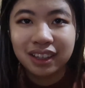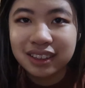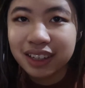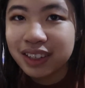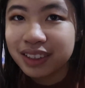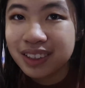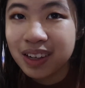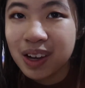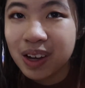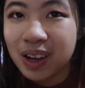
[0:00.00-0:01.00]
there you
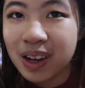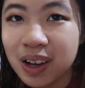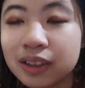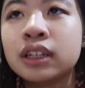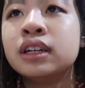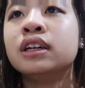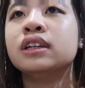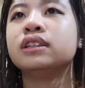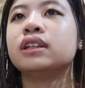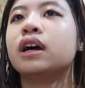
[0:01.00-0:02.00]
go.
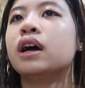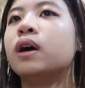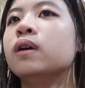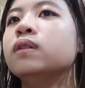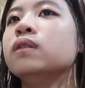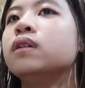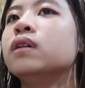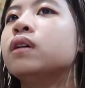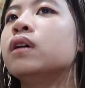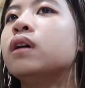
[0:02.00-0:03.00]
Now
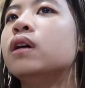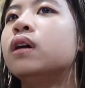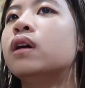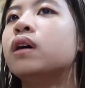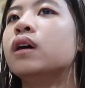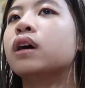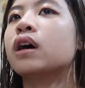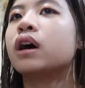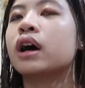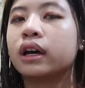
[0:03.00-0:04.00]

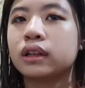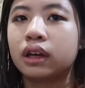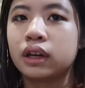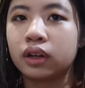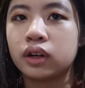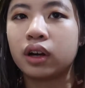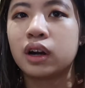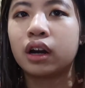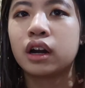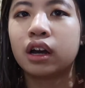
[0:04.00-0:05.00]
eyeliner.
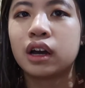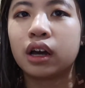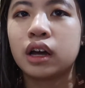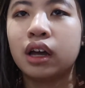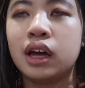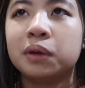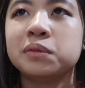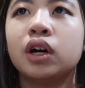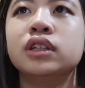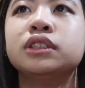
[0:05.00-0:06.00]
I'm
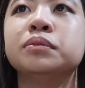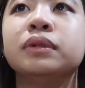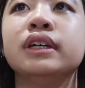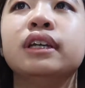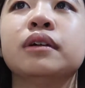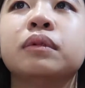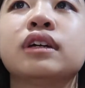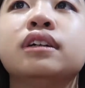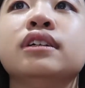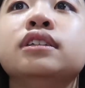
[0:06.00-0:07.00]
contemplating
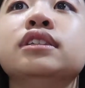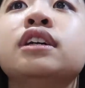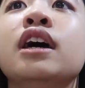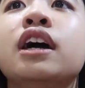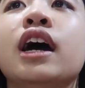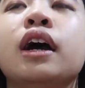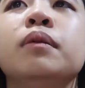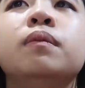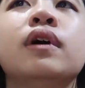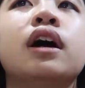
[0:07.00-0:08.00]
because
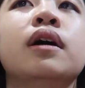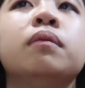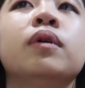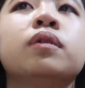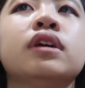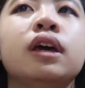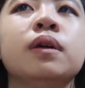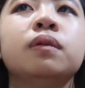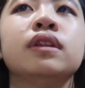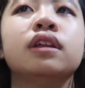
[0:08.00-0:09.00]
I'm
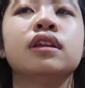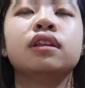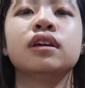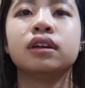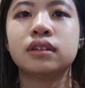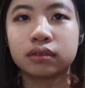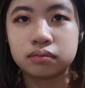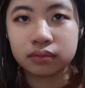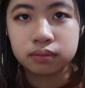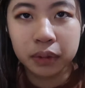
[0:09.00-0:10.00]
okay with it. Like
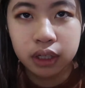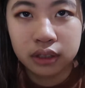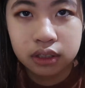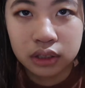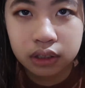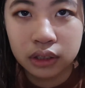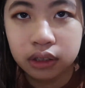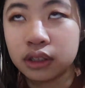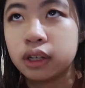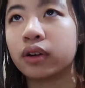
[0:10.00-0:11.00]
my eyes look
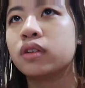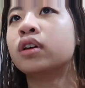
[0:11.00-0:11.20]
good now.